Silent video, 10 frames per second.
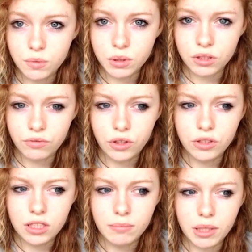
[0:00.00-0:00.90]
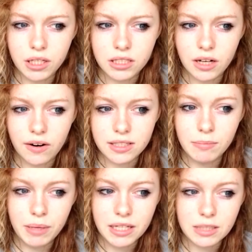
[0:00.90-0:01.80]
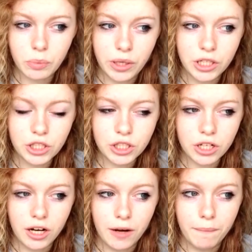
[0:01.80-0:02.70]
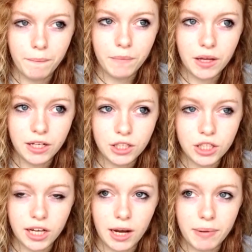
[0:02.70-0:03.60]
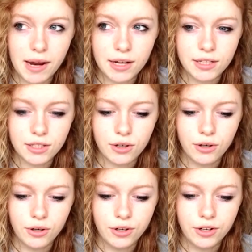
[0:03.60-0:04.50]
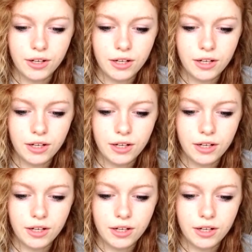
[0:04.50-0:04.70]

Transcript: confusing, because there are some bits which initially I planned on